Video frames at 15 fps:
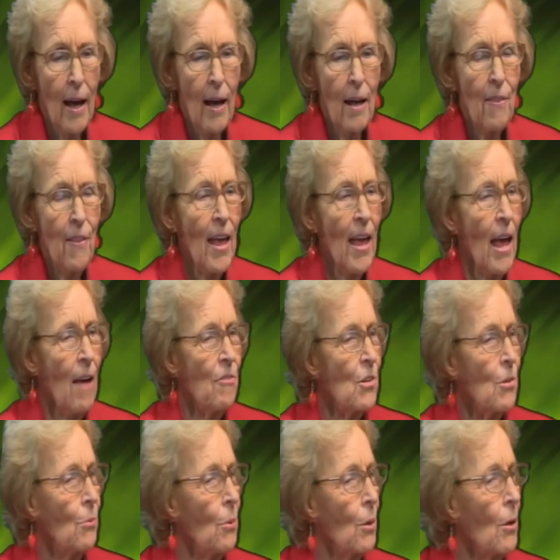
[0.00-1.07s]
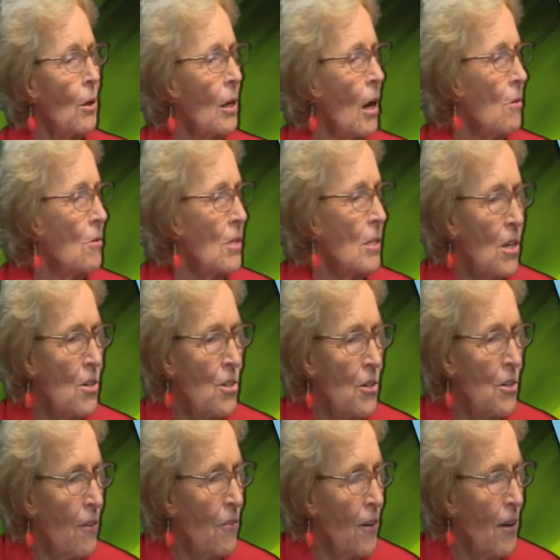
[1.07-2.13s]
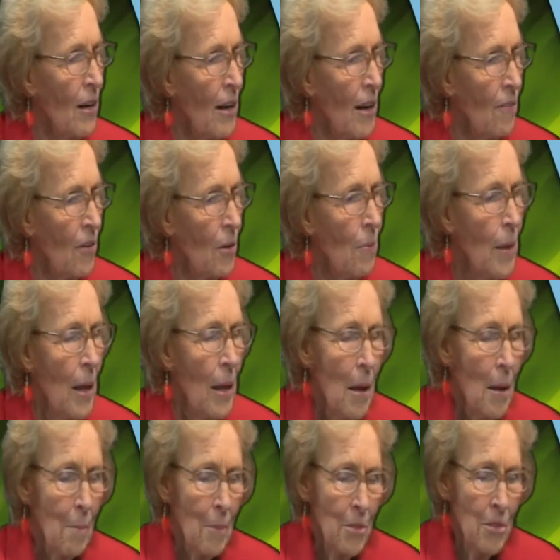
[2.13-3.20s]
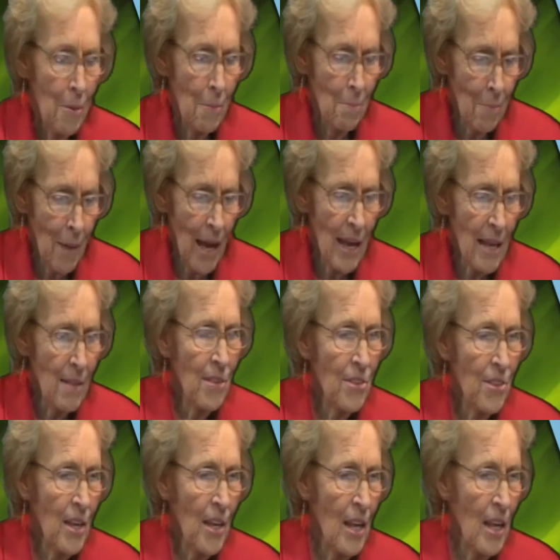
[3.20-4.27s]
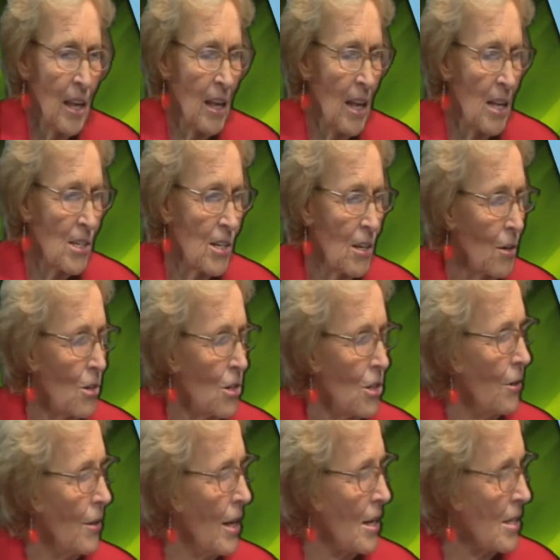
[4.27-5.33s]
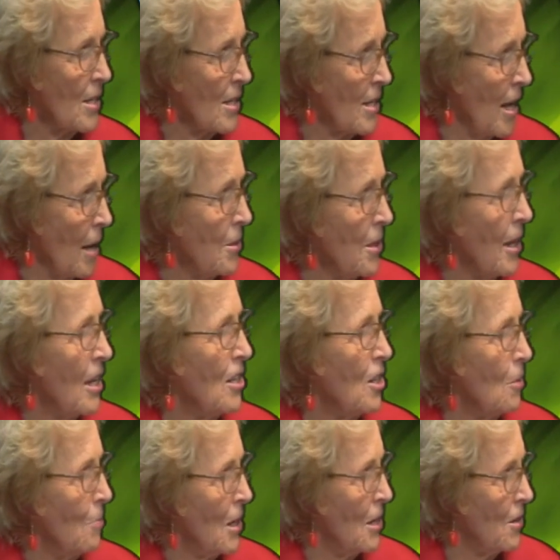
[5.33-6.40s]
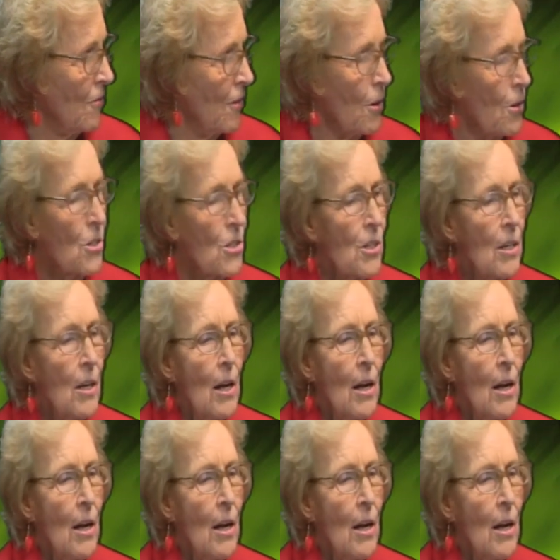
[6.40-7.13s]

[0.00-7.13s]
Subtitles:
they have to work on such a different level. But the main thing is learn to accept and to be diverse.